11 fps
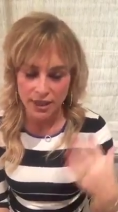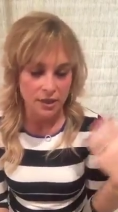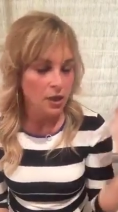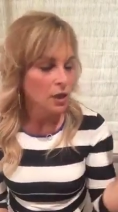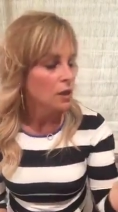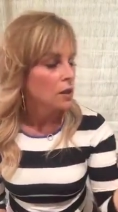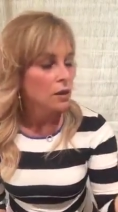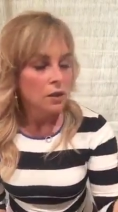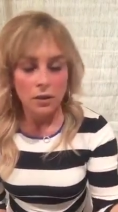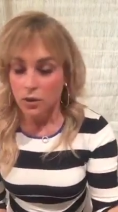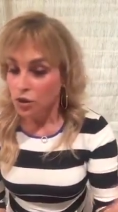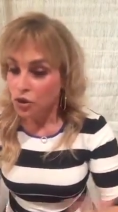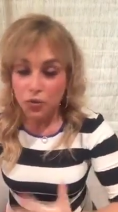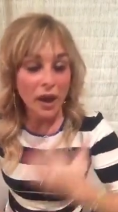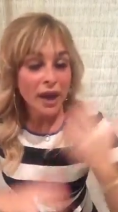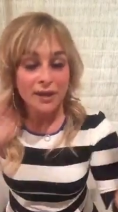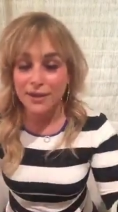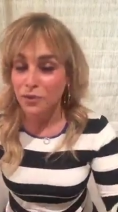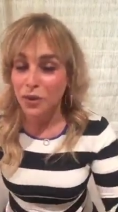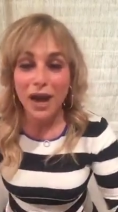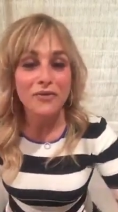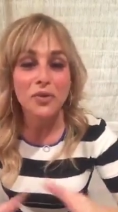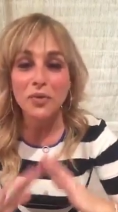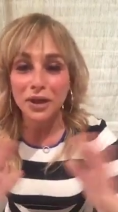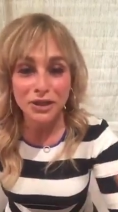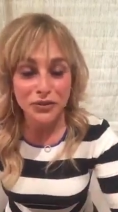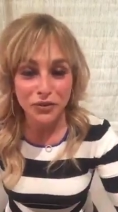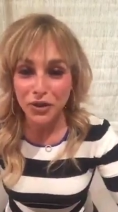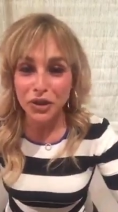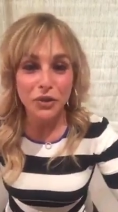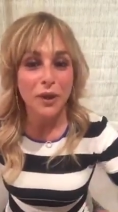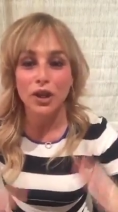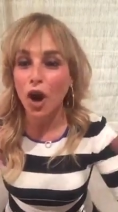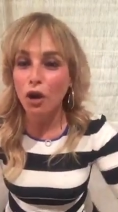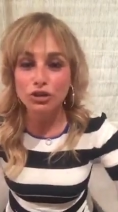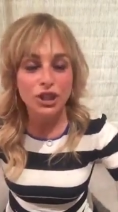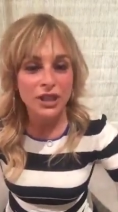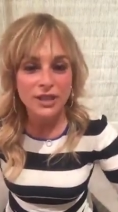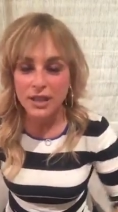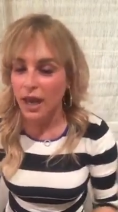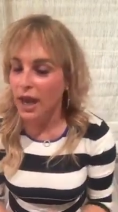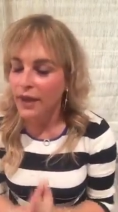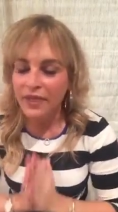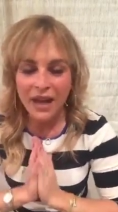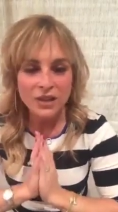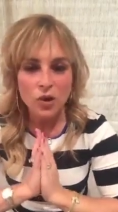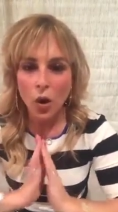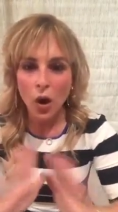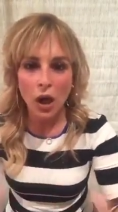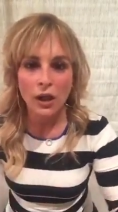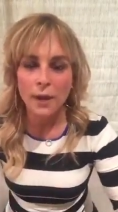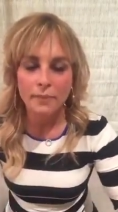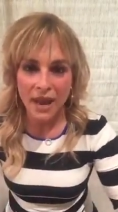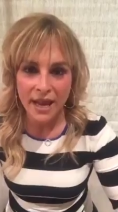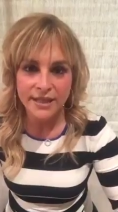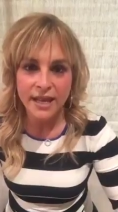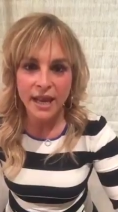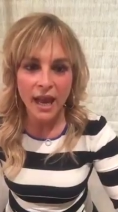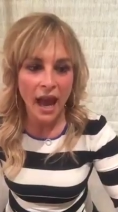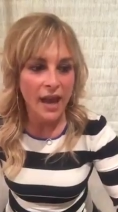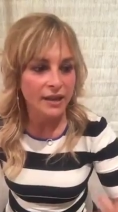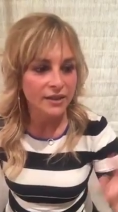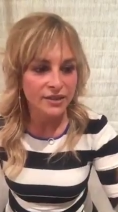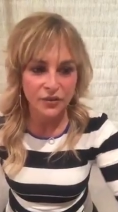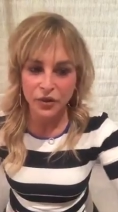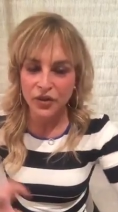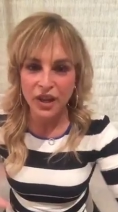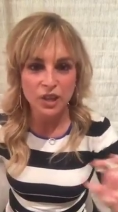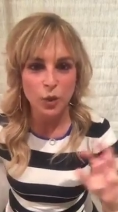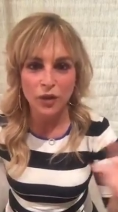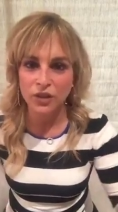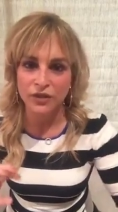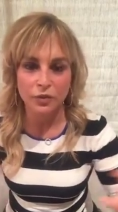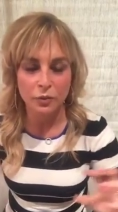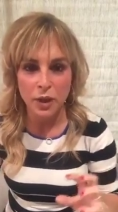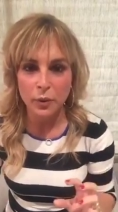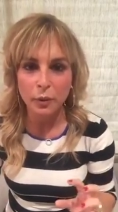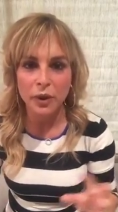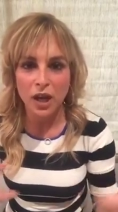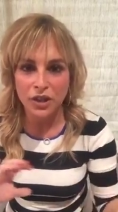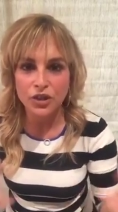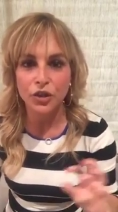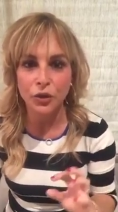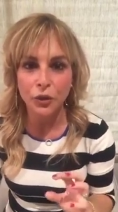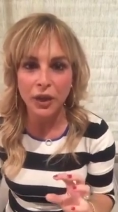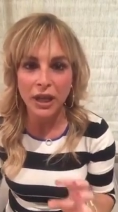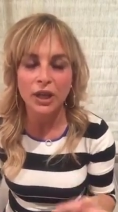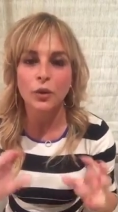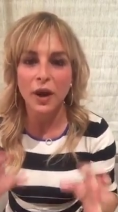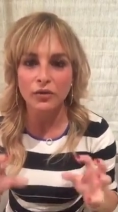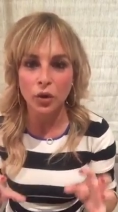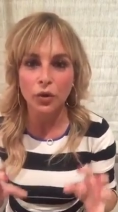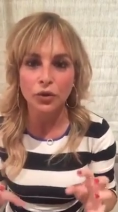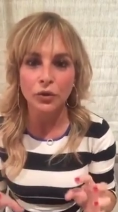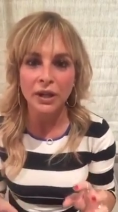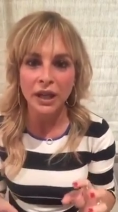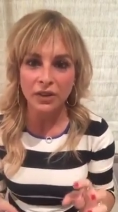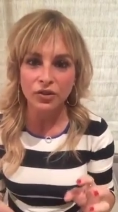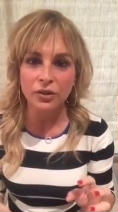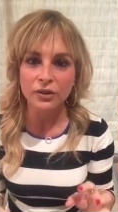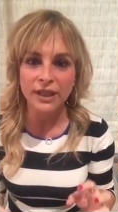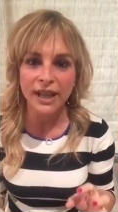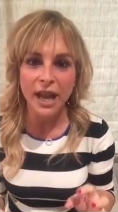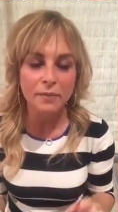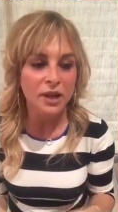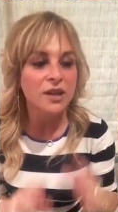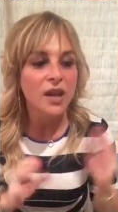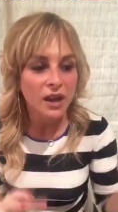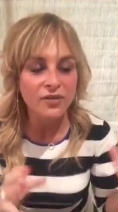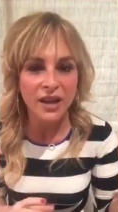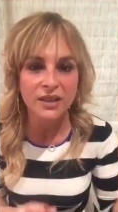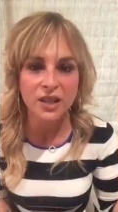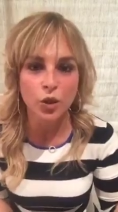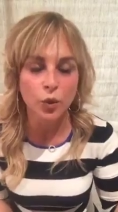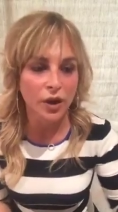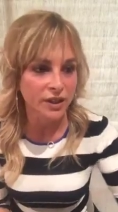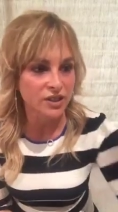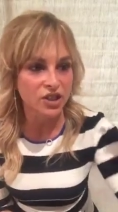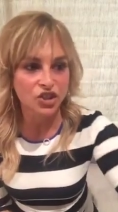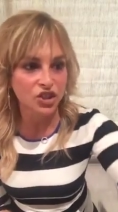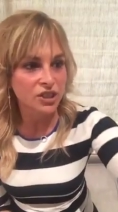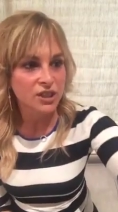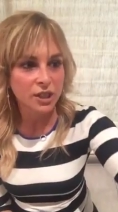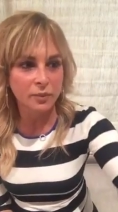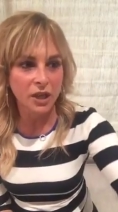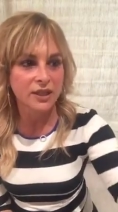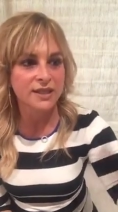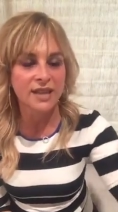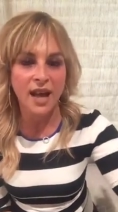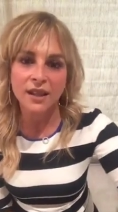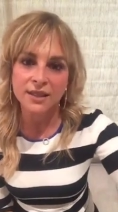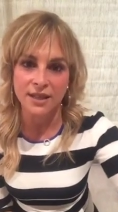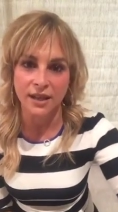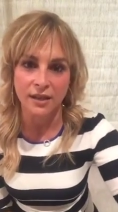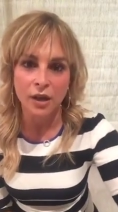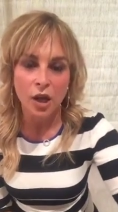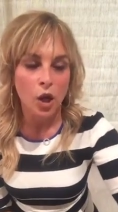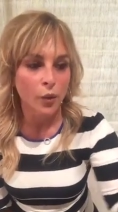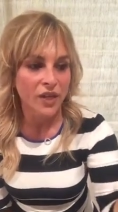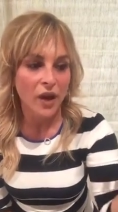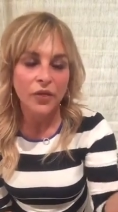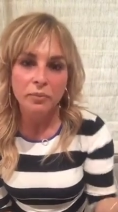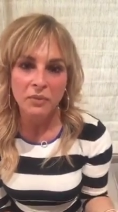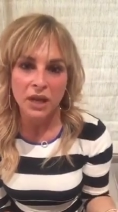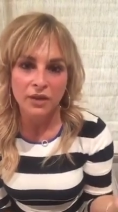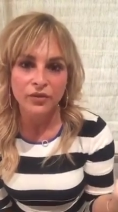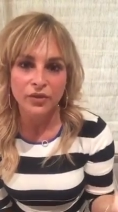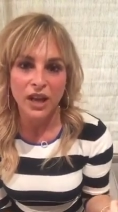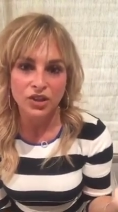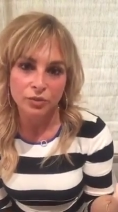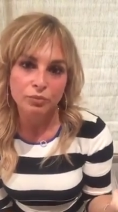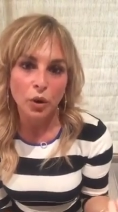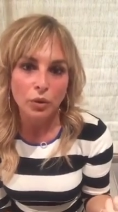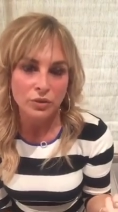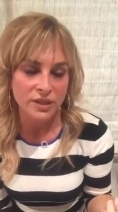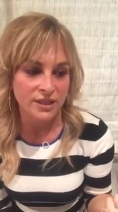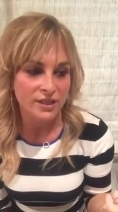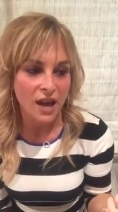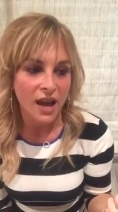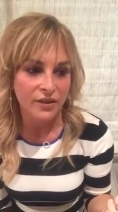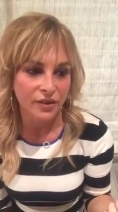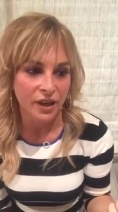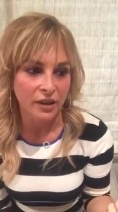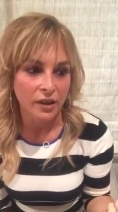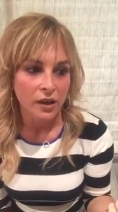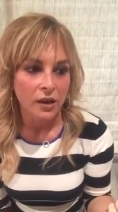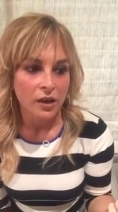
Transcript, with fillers: and shrinks and whatever works for you and coaches that's all amazing and different things work for different people because you're unique and you have your own unique internal DNA, but none of that is going to work. It's just going to be a skeleton without the meat and flesh and bones inside of it